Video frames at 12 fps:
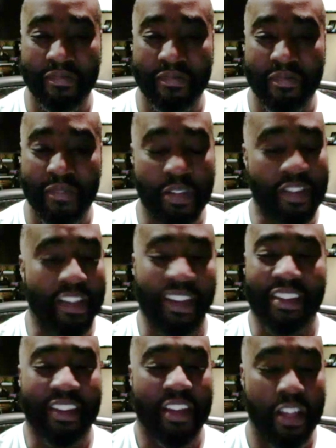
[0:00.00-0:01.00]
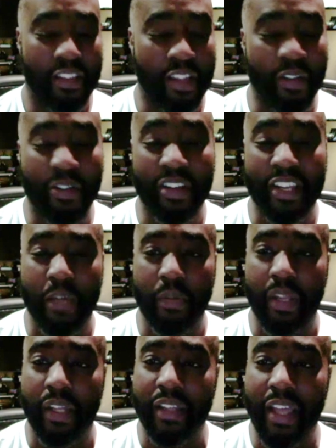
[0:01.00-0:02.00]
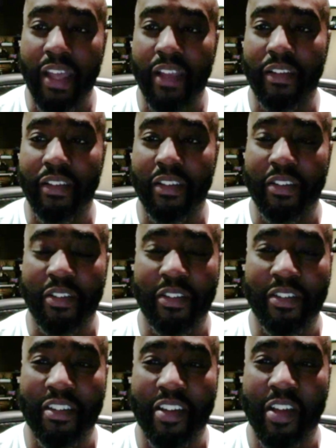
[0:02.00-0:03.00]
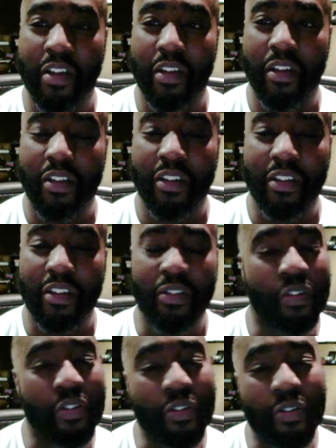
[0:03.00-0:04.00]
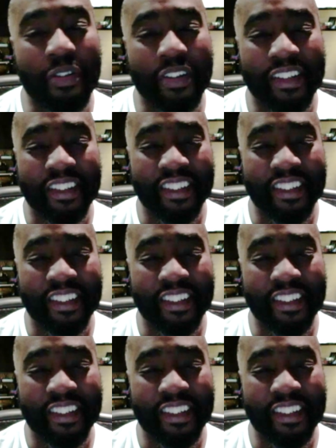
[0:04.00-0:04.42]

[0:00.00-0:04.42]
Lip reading: It's like, they looking at me like, Dad, you cured?